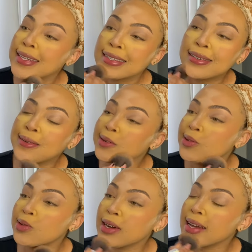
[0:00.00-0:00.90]

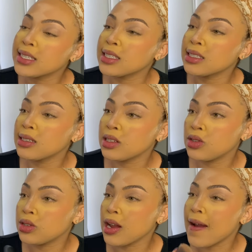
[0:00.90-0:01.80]
So guys, this is the
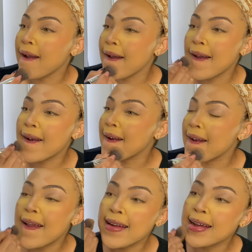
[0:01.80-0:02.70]
trick
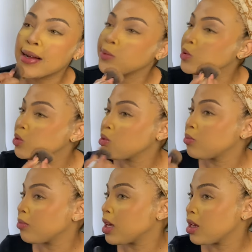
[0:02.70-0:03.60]
that helps you
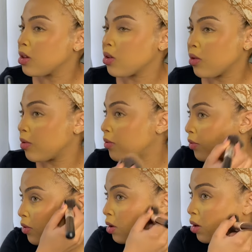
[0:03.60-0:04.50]
make your
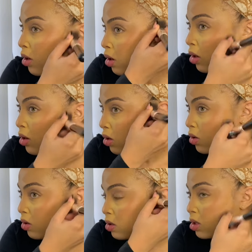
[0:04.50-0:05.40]

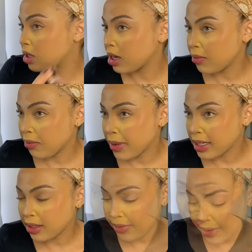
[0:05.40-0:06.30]
skin
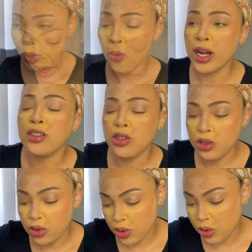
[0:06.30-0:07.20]
mattify. What do you
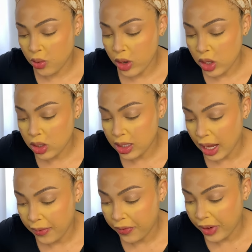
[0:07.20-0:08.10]
do when you
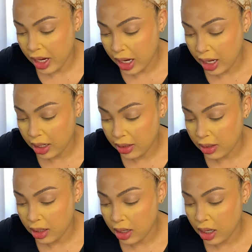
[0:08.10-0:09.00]
start
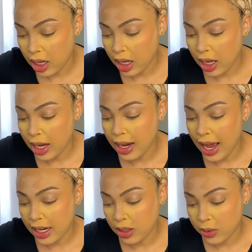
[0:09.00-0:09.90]
feeling
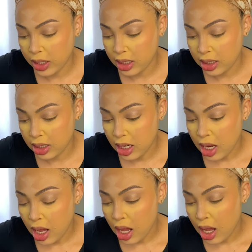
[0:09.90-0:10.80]
inadequate?
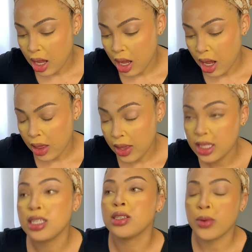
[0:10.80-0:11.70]
This
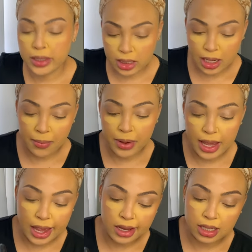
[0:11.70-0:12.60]
is question number
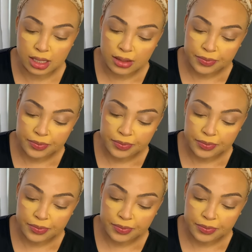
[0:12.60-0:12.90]
eight.